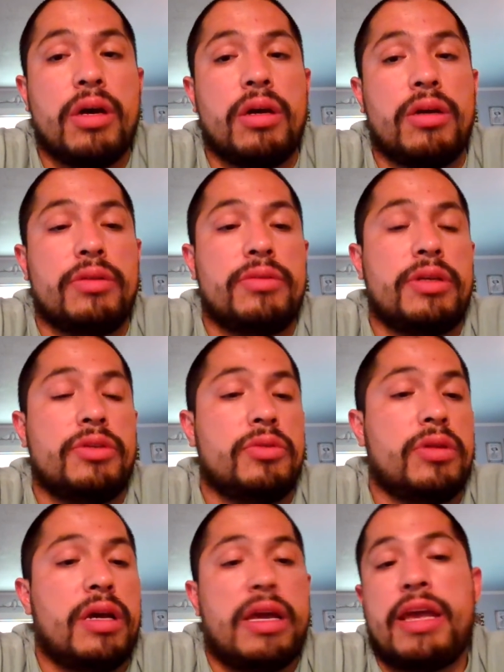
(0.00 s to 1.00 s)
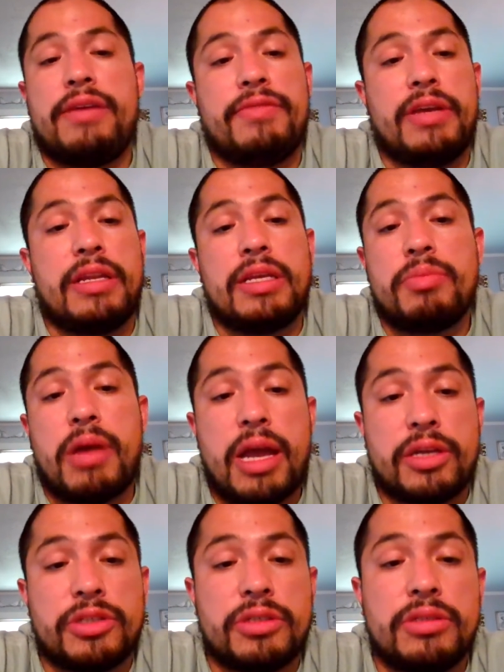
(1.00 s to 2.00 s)
Uh, they do not have any
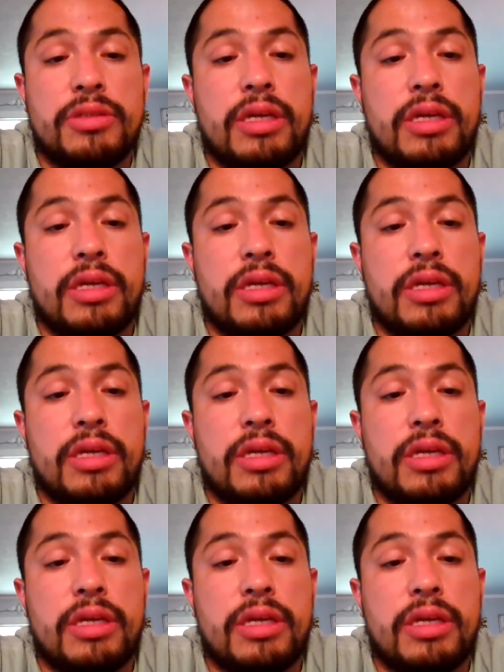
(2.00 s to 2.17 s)
passion.